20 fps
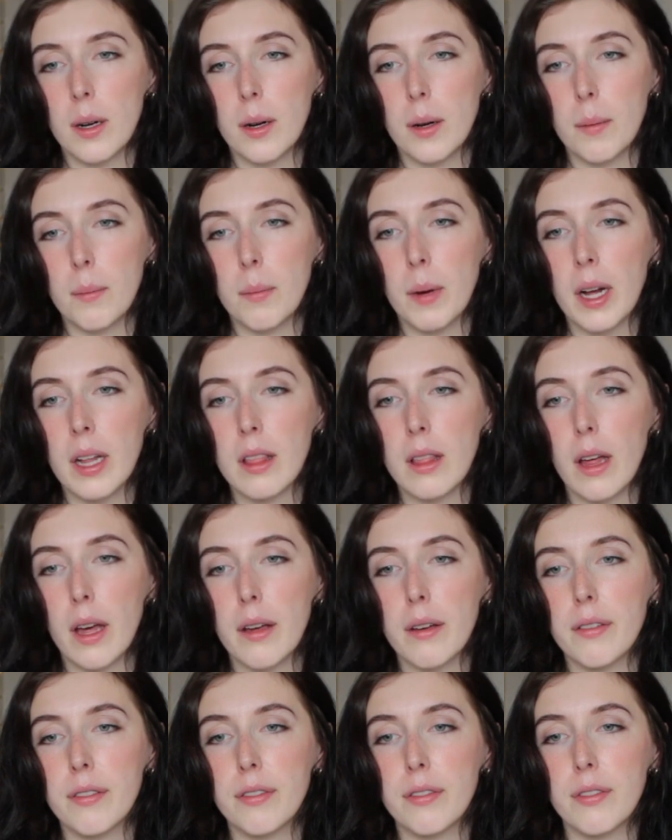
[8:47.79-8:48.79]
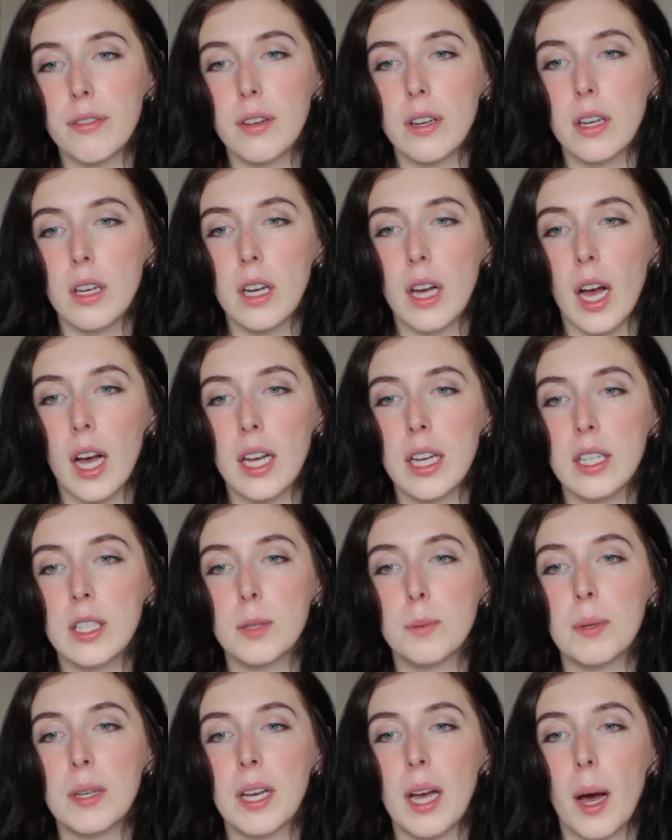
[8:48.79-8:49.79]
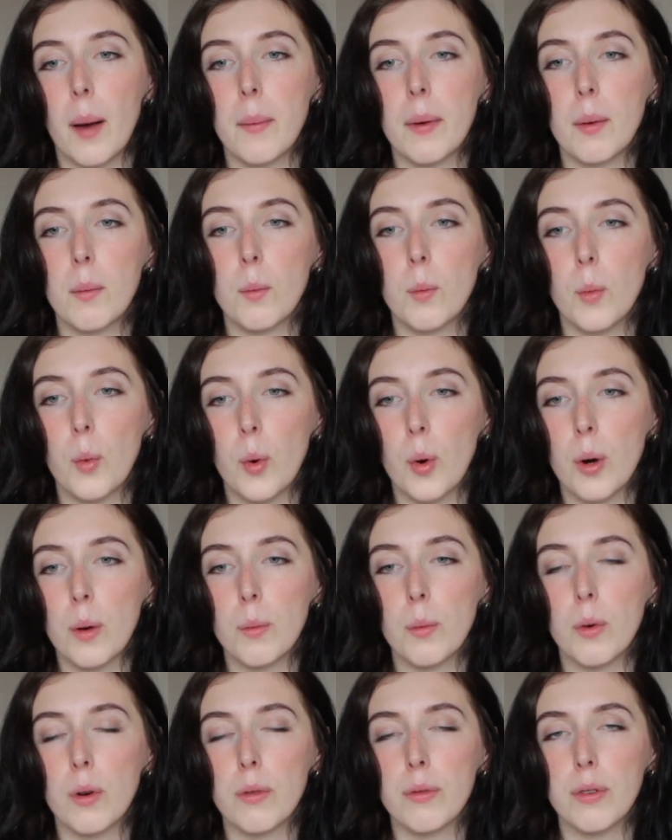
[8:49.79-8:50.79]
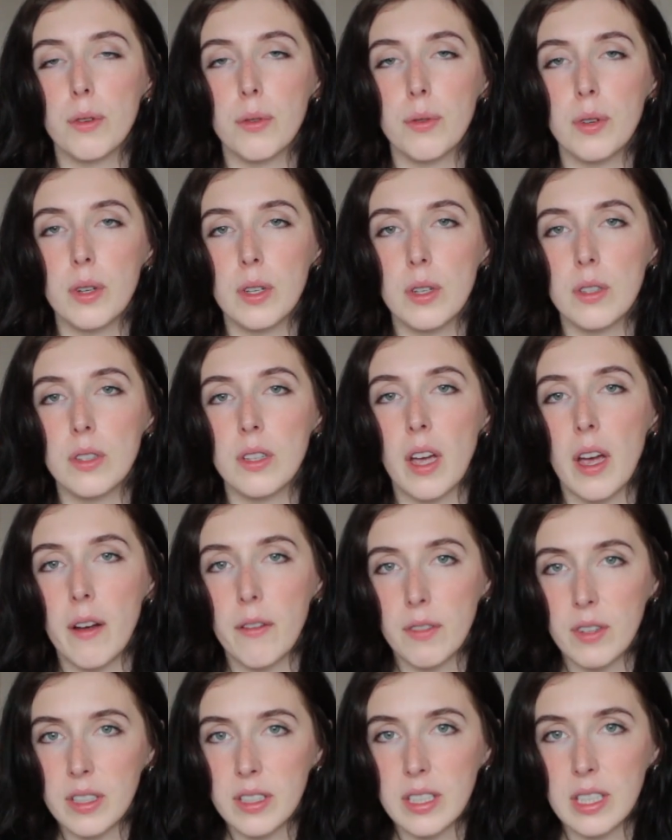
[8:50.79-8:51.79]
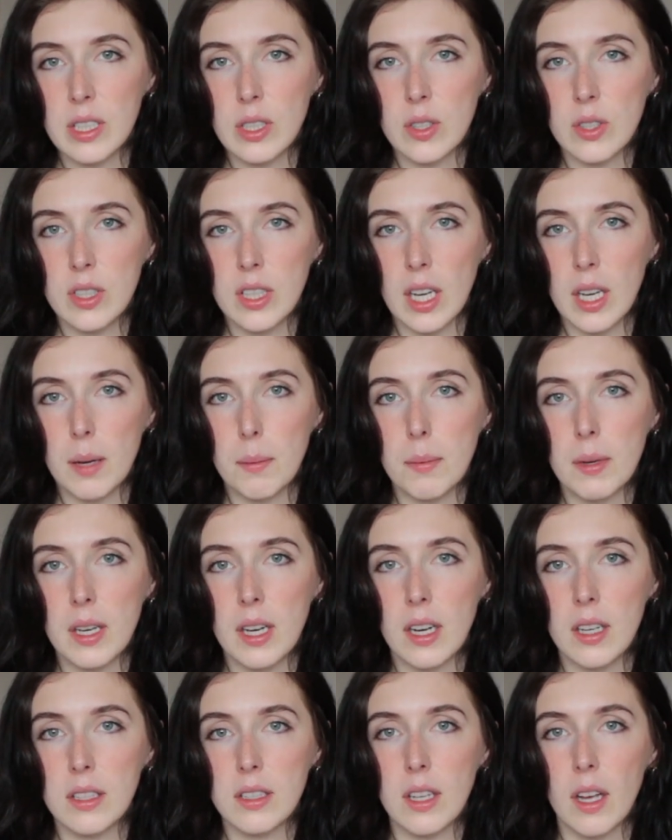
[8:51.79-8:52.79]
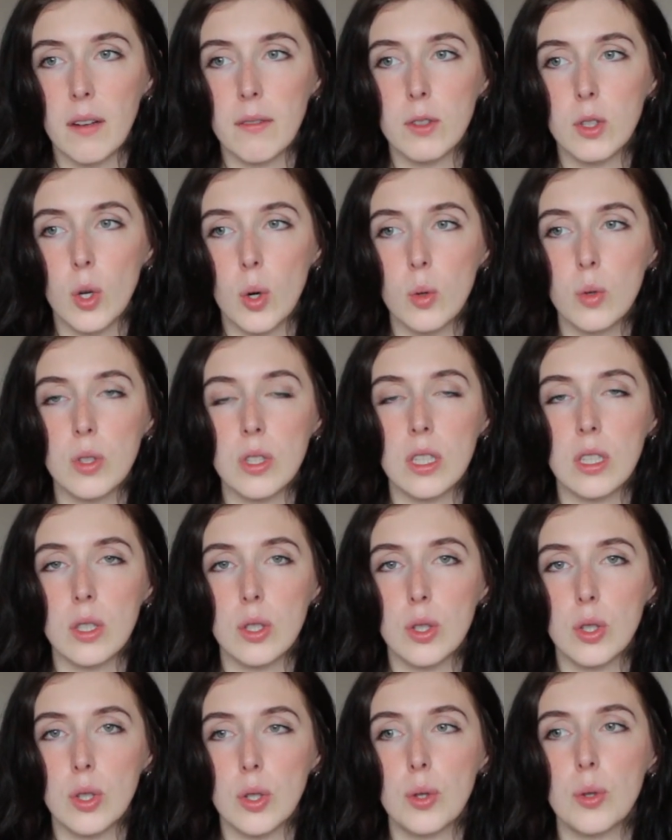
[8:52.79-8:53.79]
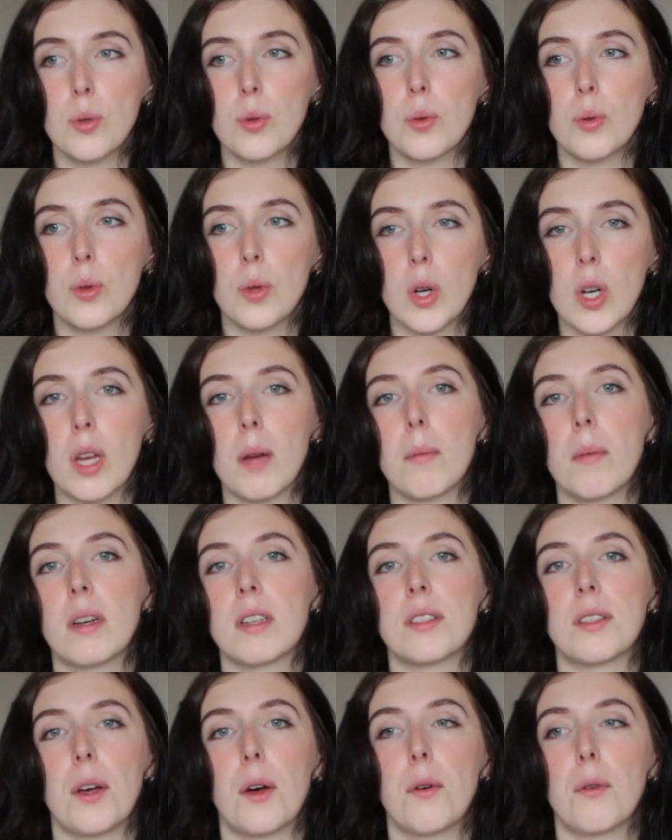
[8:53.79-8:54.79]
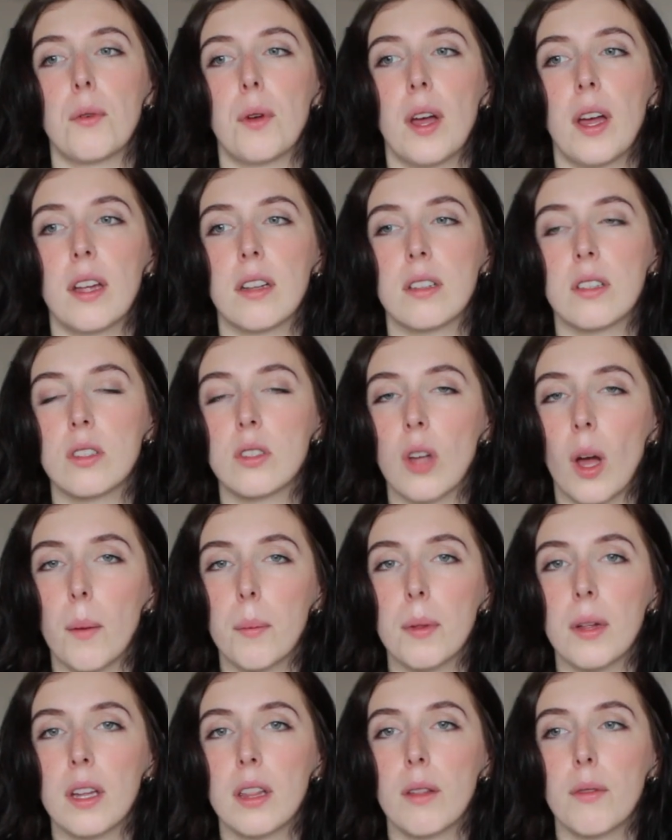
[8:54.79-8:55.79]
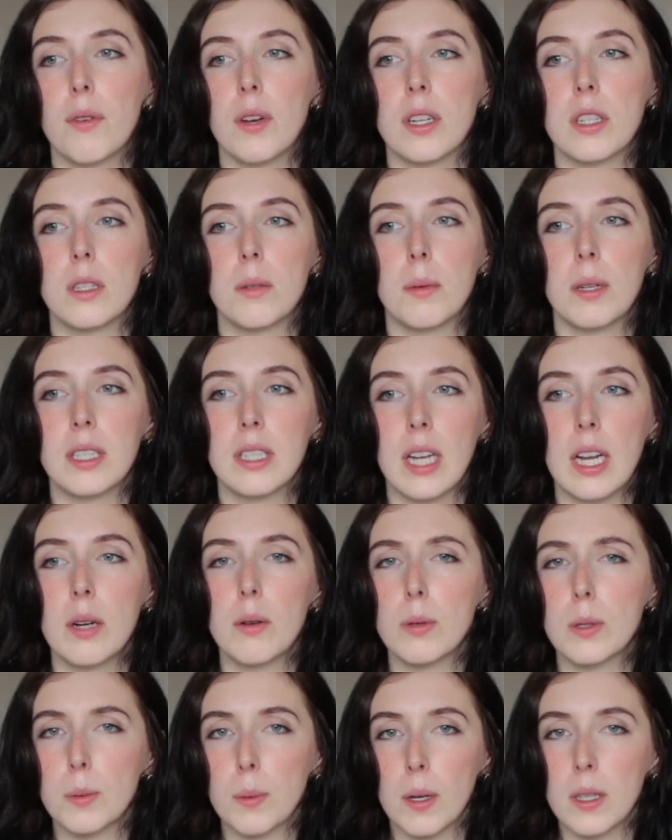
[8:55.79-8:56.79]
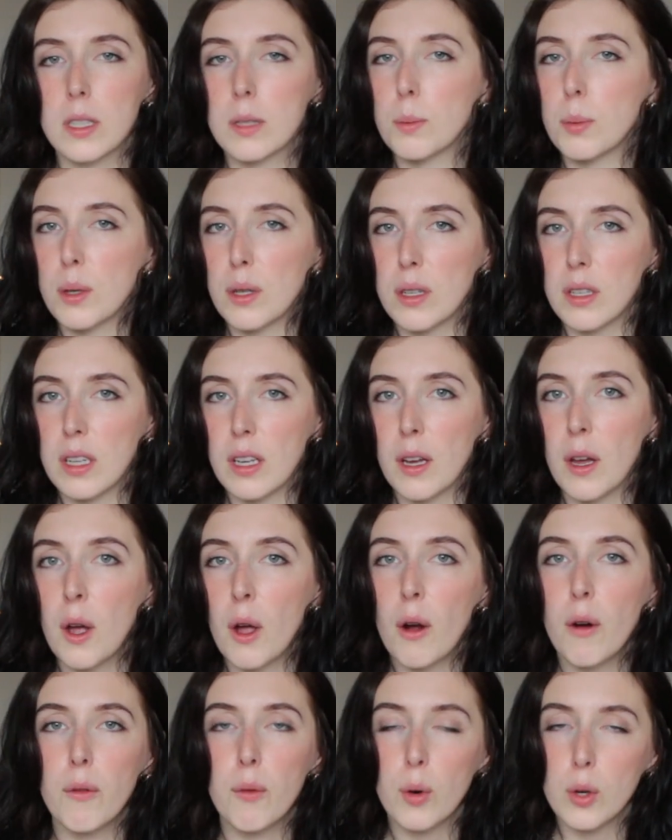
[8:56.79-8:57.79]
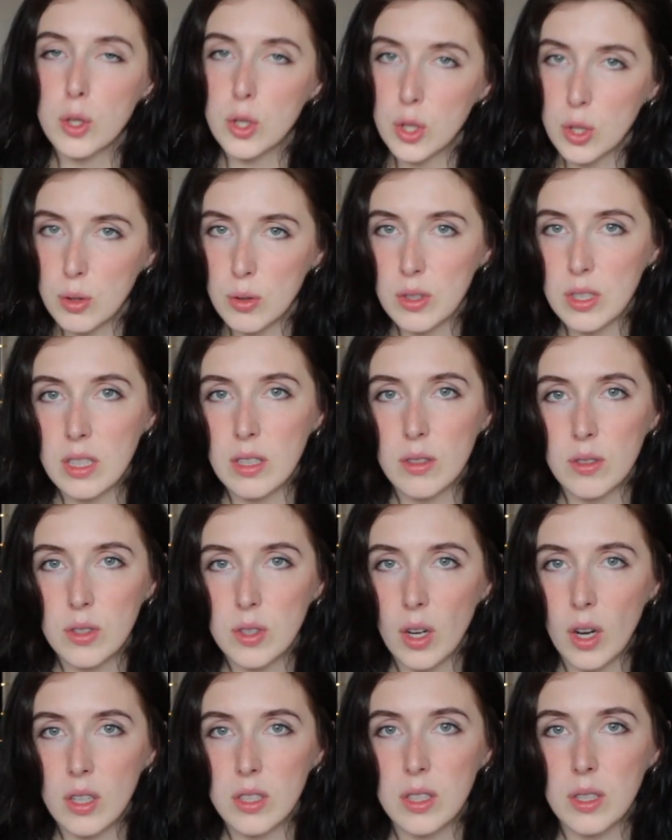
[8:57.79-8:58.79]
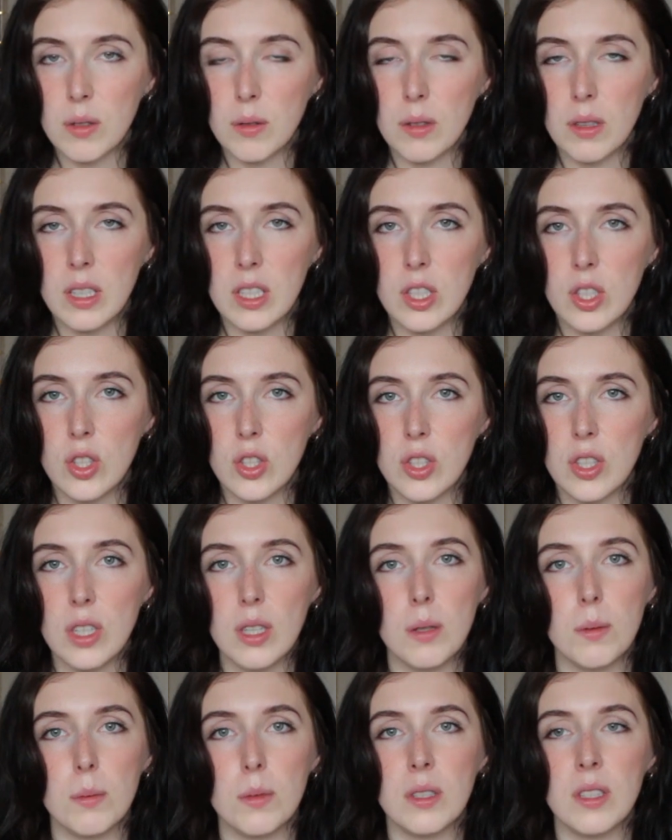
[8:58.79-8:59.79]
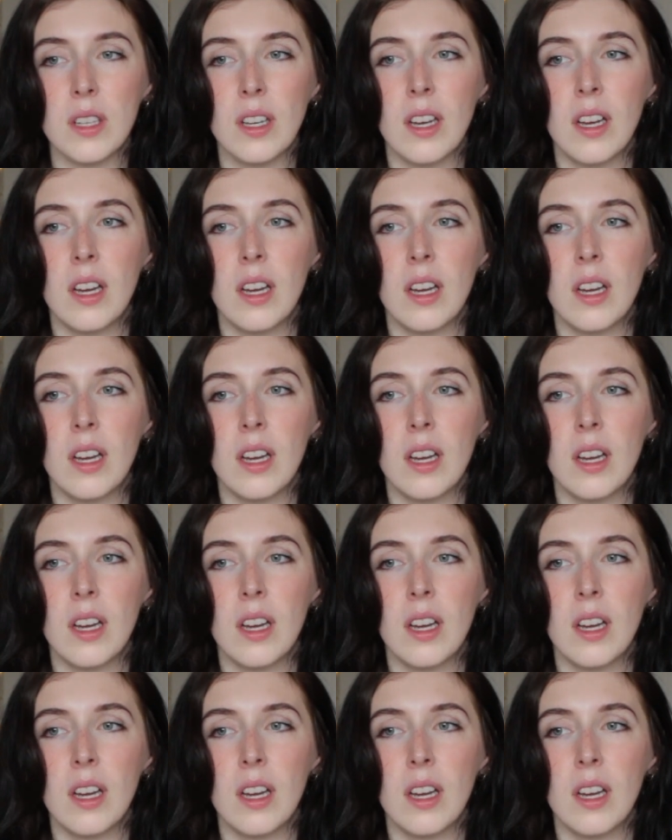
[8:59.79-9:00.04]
my life is becoming more and more fulfilled every single day because I've chosen to look at myself and stop playing the victim and take responsibility for choosing those toxic relationships.